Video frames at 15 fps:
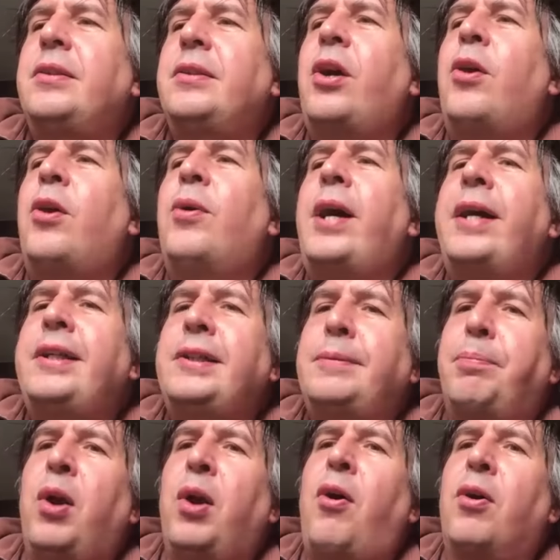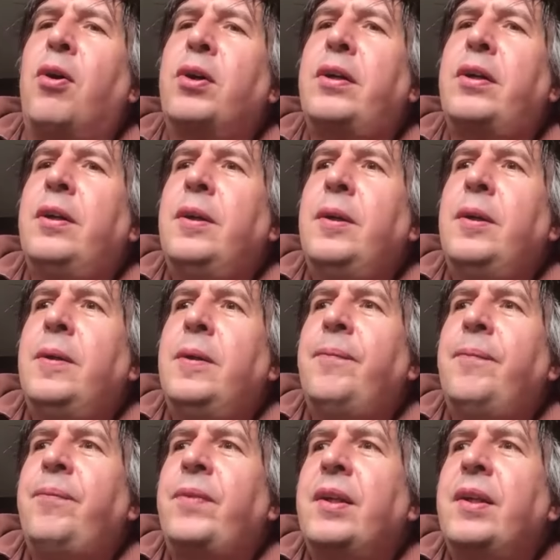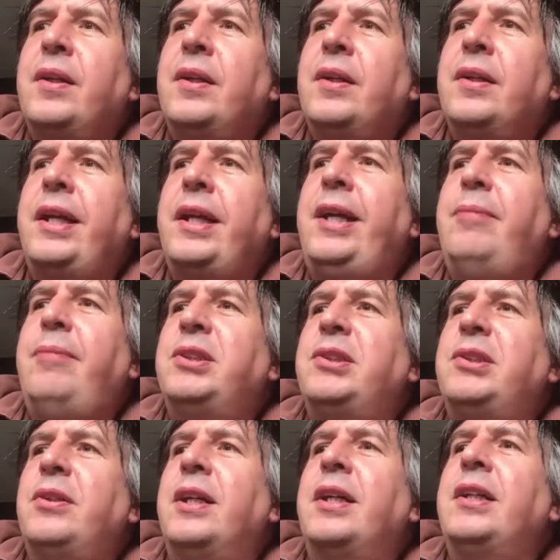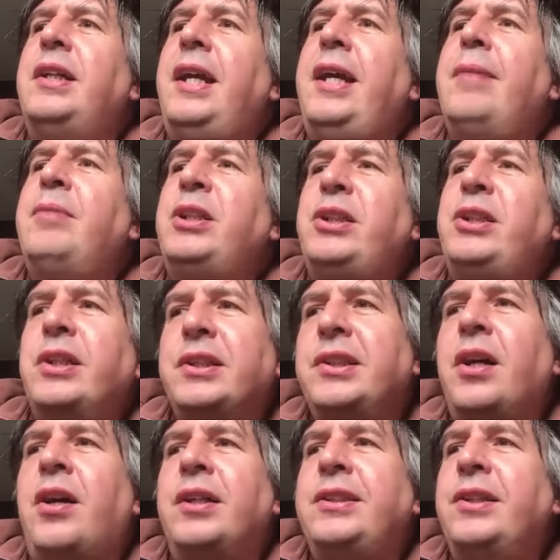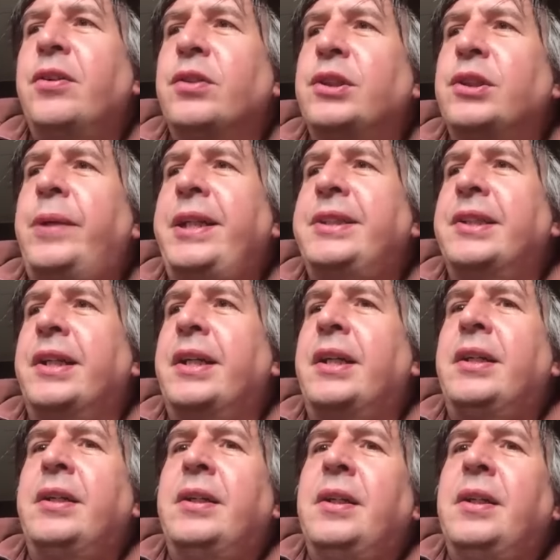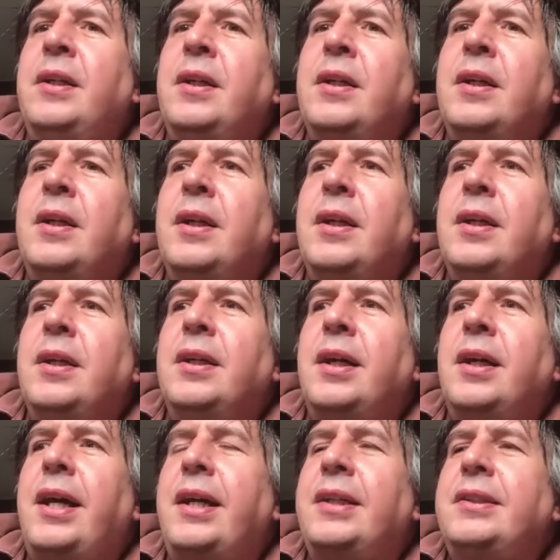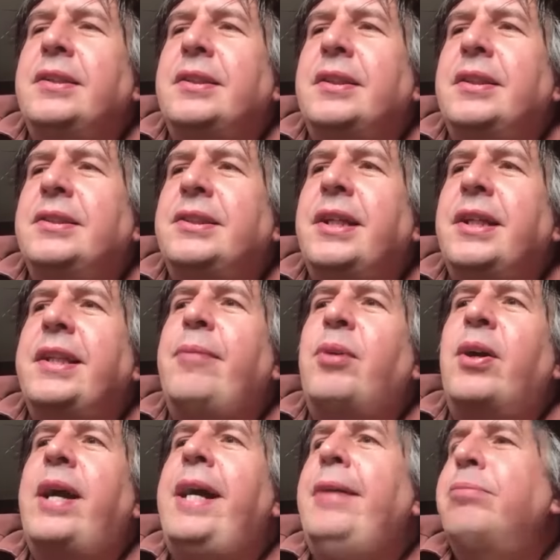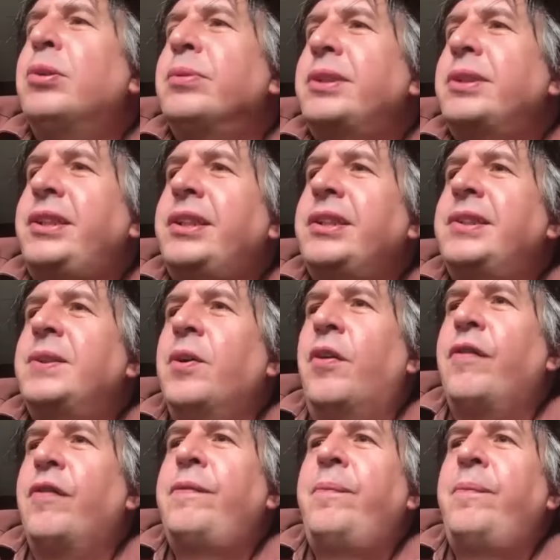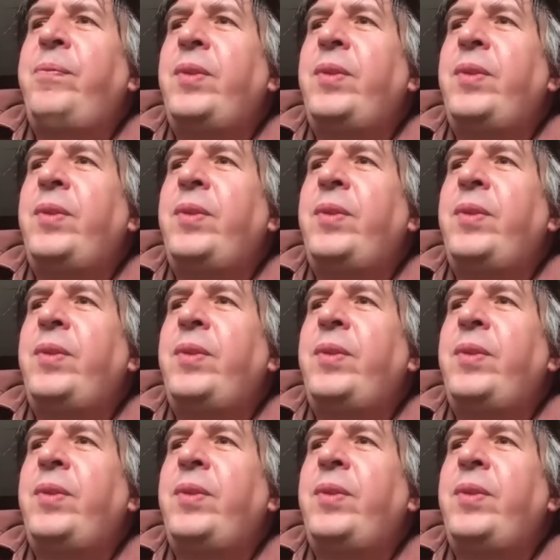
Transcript: Noel had his blog that he was doing, and Liam had just started on Twitter. And so they were able to just sort of